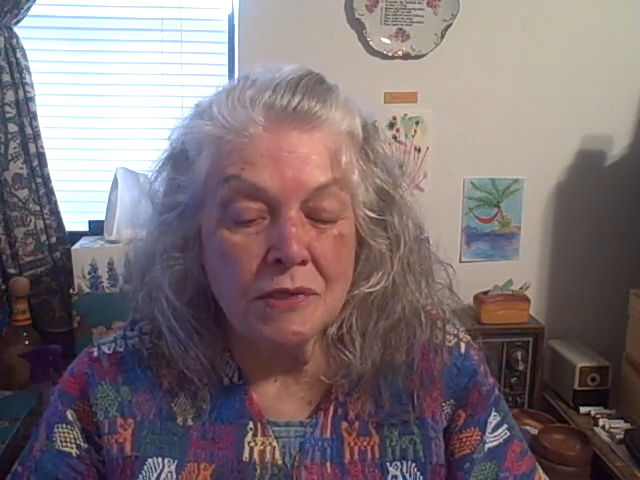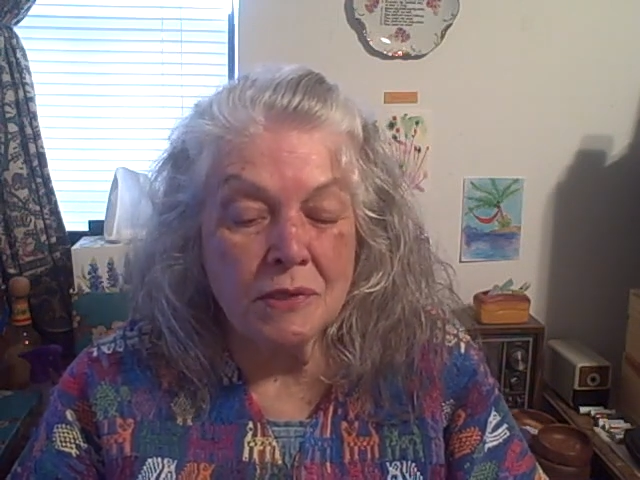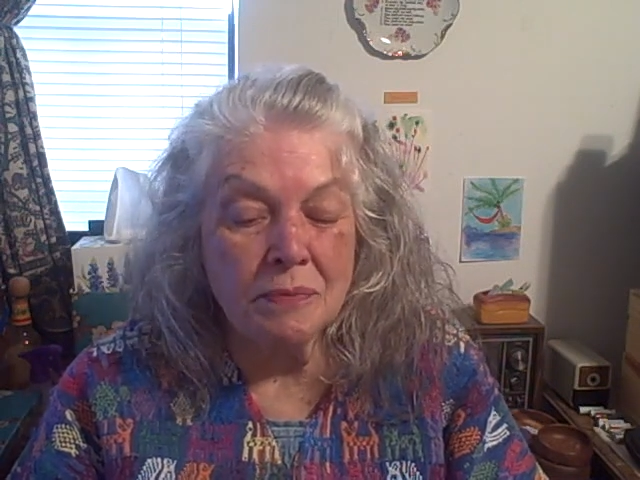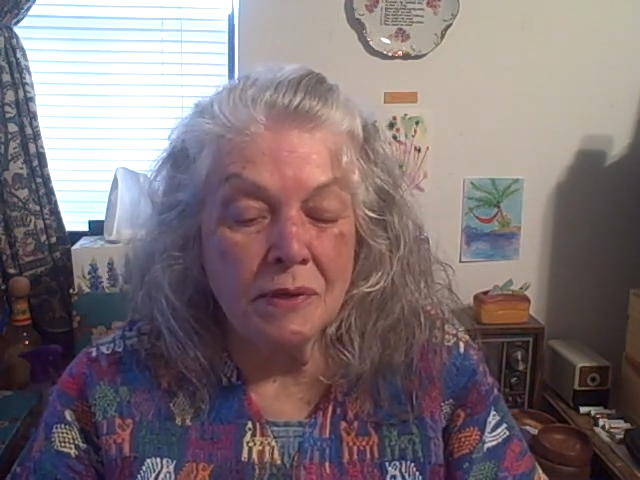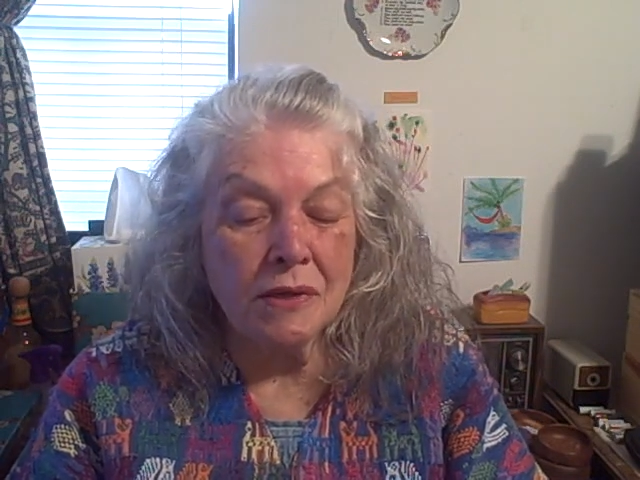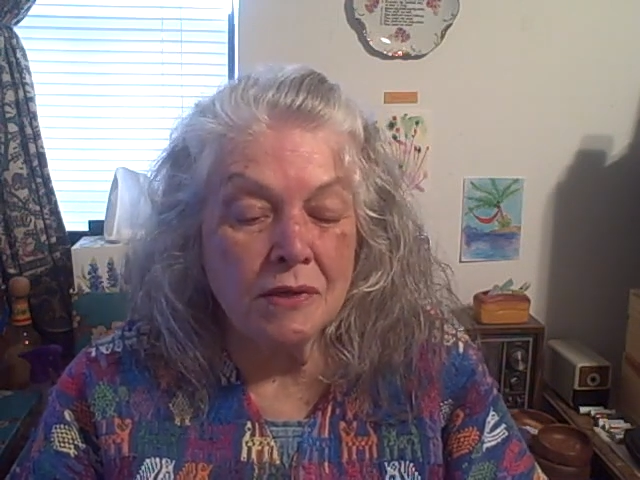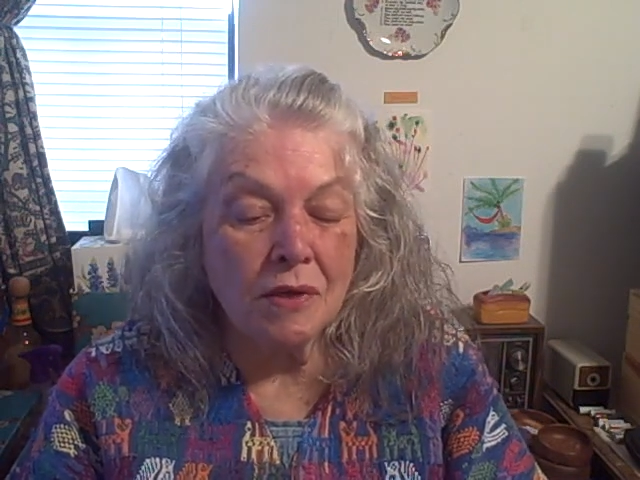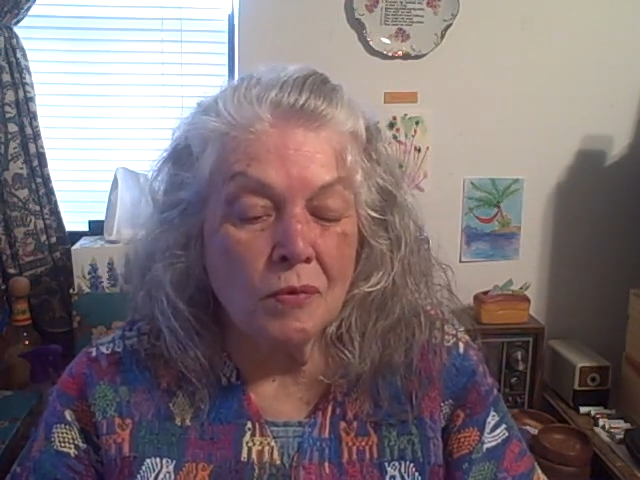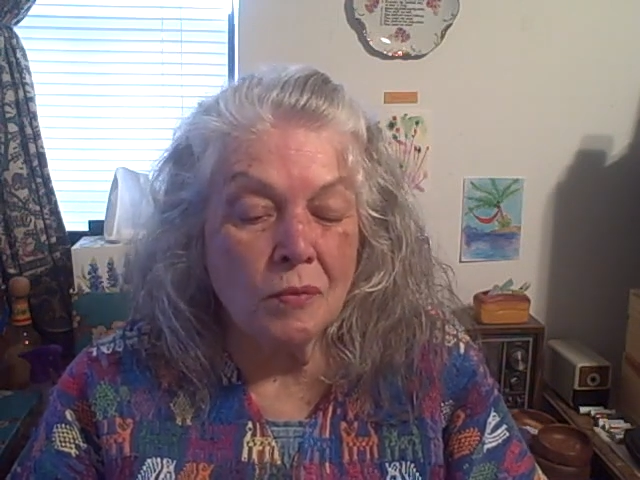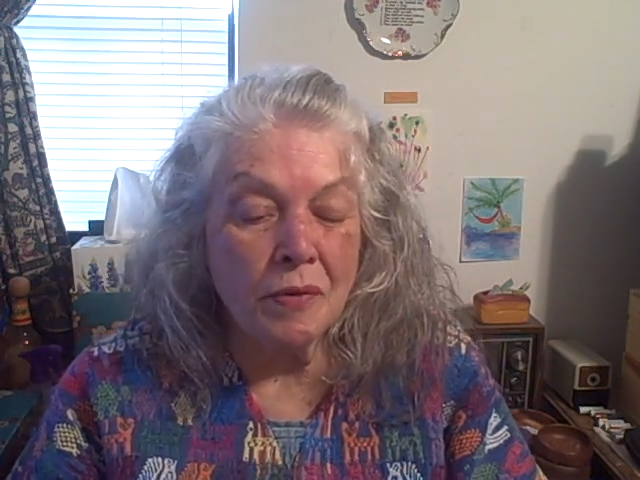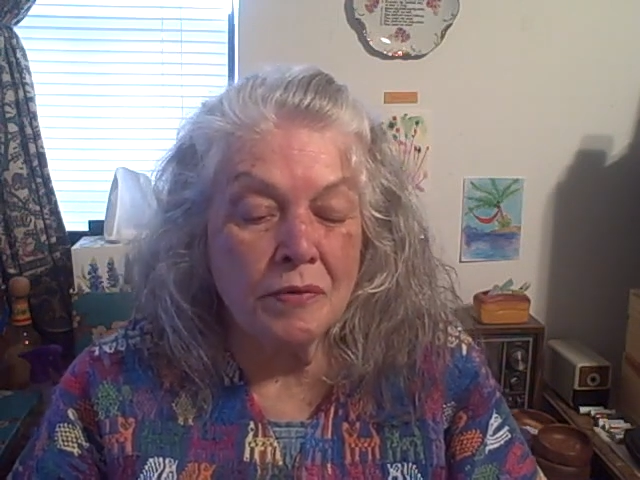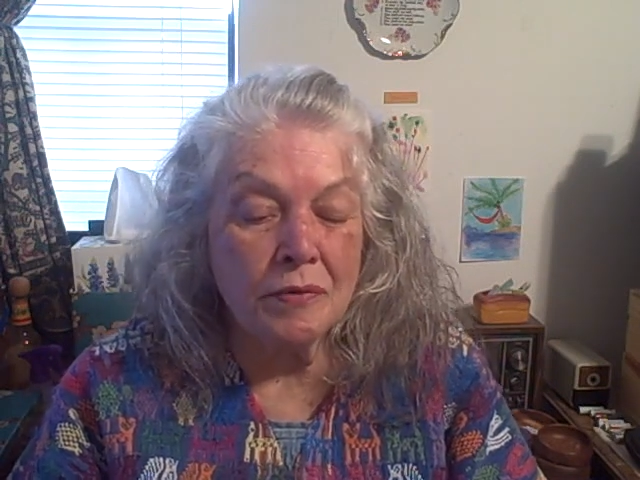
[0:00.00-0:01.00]
depend
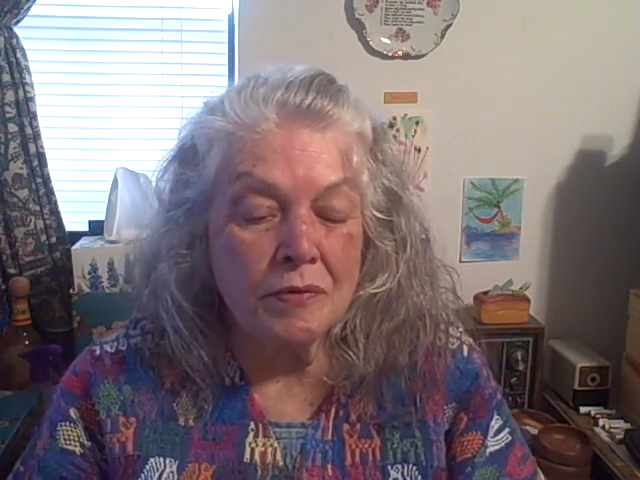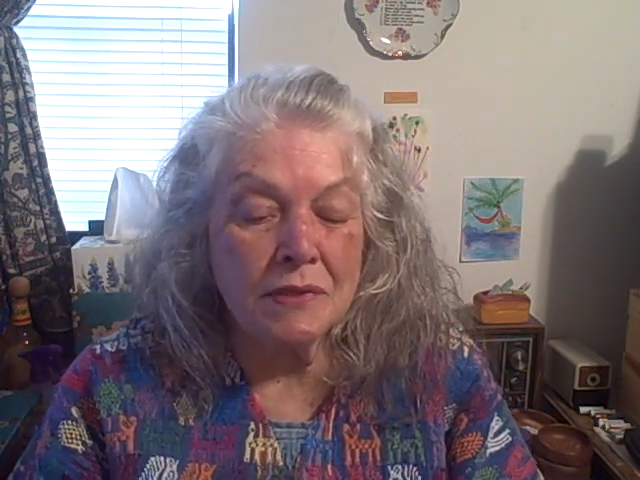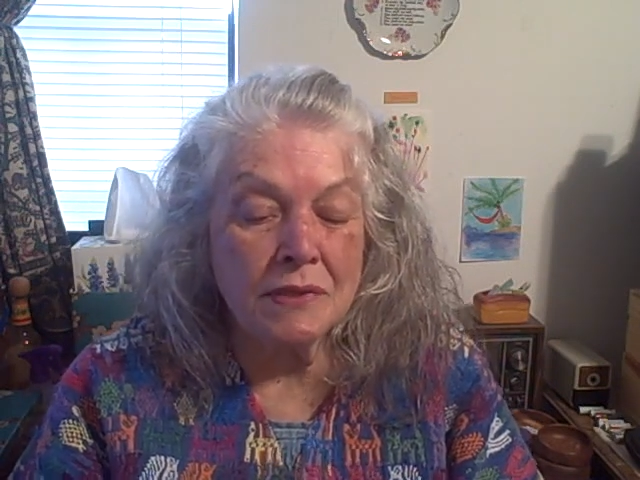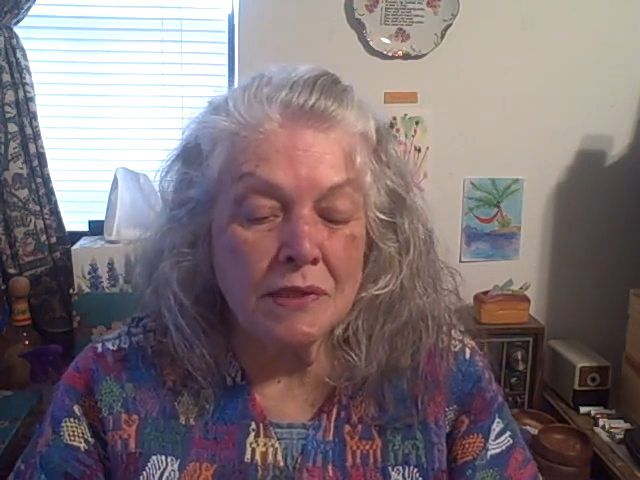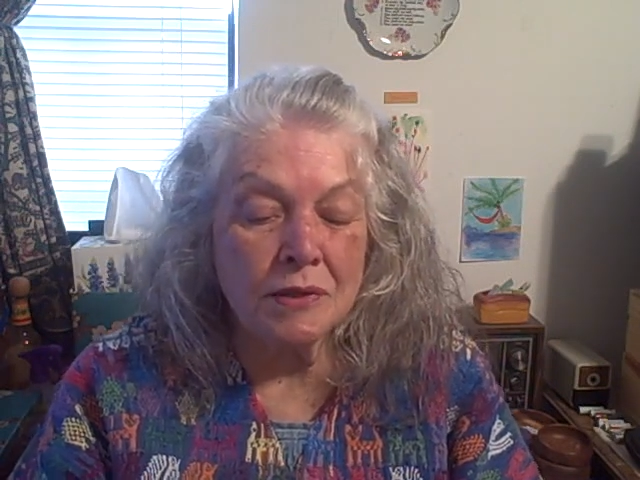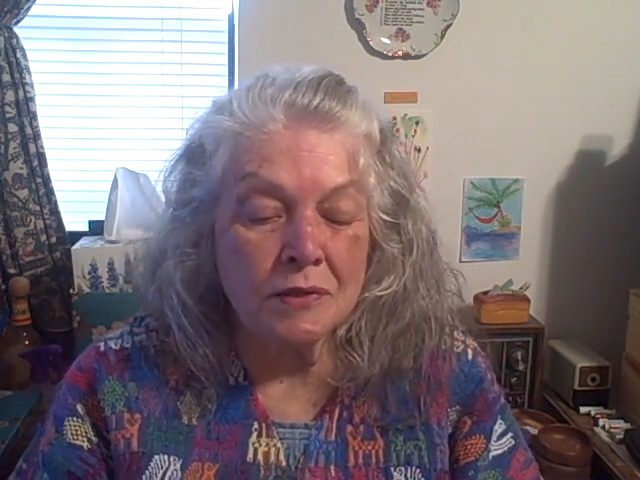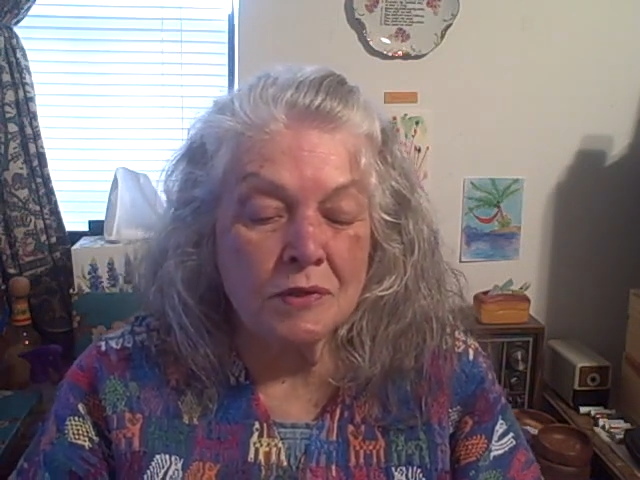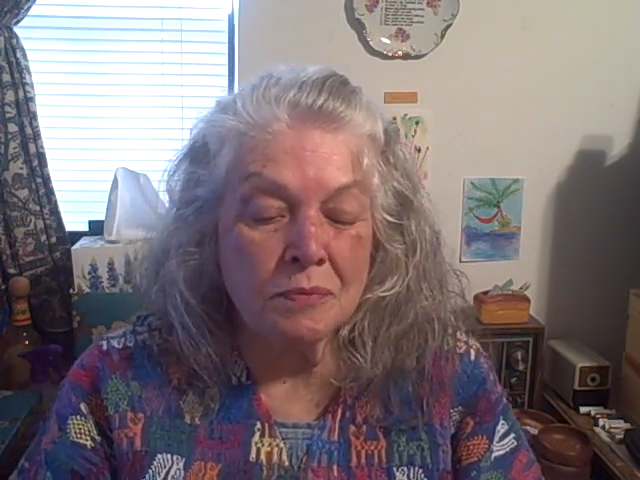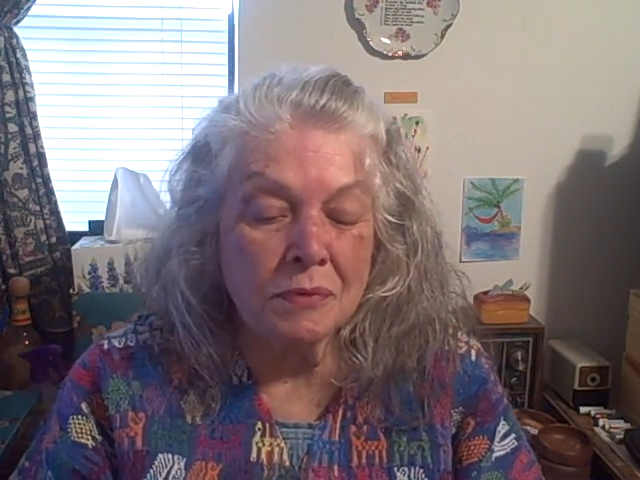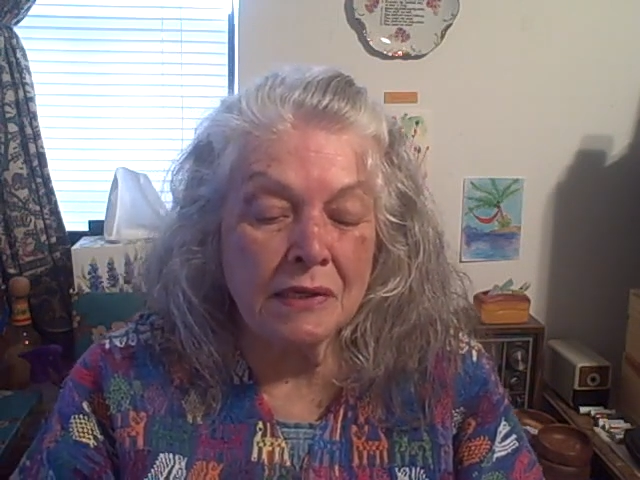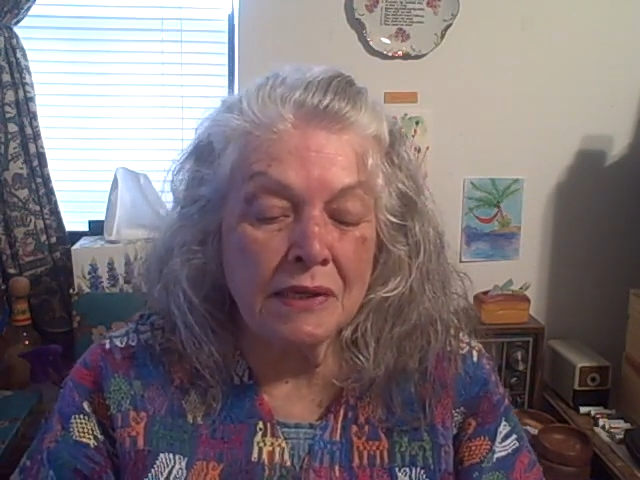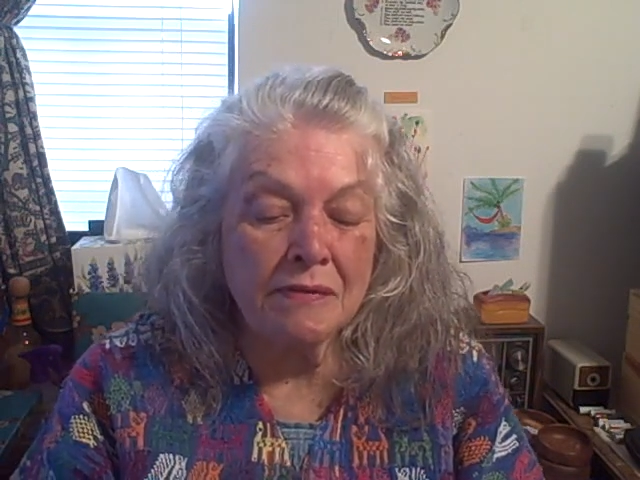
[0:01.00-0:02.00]
on whether the sitters
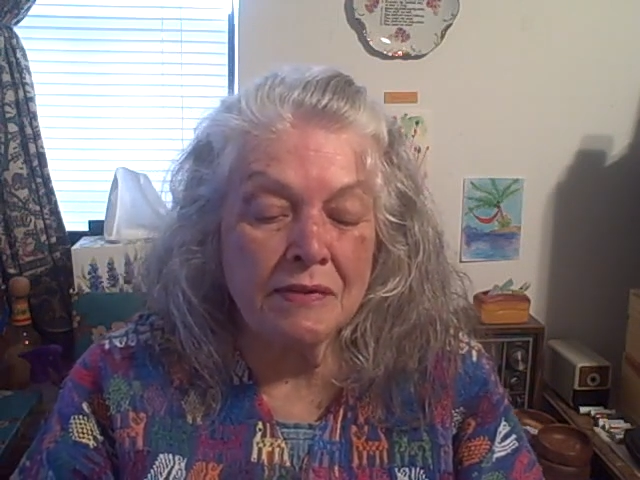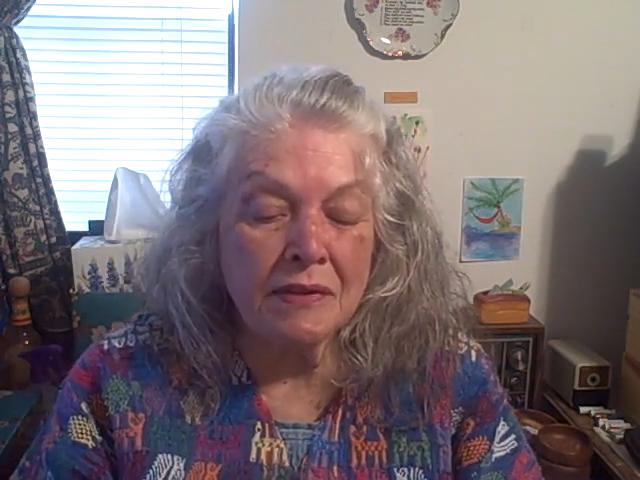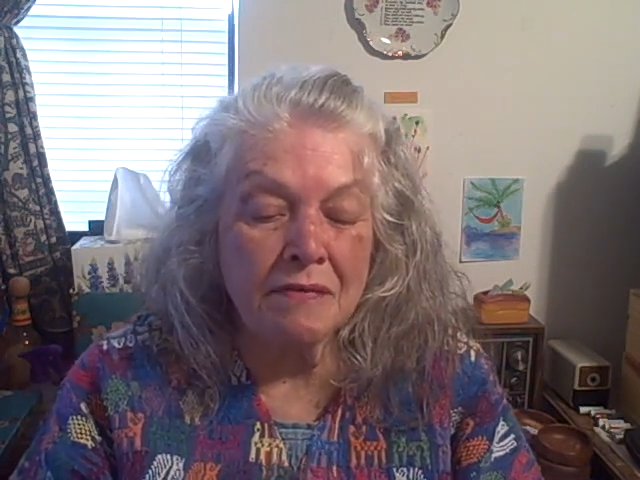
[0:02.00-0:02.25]
believe in